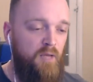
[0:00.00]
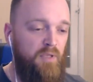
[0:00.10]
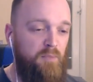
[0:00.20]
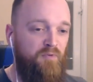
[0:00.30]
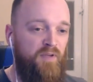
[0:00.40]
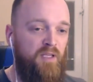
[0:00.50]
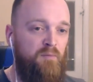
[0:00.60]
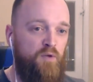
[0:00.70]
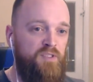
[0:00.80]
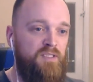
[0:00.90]
People feel
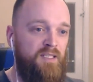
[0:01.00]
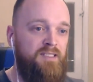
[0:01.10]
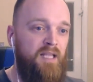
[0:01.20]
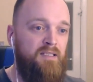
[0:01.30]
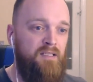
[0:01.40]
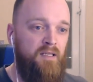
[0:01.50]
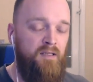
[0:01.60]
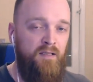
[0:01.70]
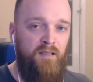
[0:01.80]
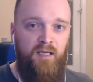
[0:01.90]
emotion to the intensity
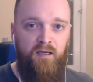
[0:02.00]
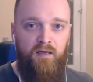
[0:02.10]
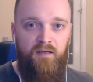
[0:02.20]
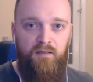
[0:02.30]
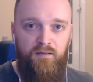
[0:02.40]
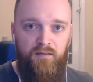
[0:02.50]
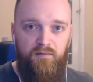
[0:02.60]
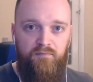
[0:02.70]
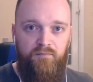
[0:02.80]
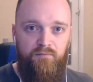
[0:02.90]
that they
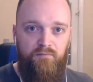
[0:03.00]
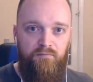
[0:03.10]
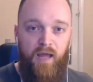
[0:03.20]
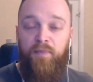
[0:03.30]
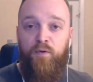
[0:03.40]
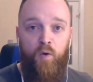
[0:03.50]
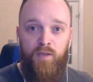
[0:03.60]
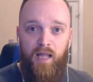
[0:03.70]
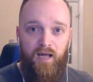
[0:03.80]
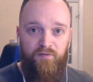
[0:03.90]
end their own
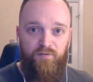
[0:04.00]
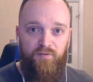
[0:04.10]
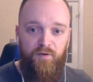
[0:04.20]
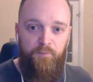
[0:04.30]
life.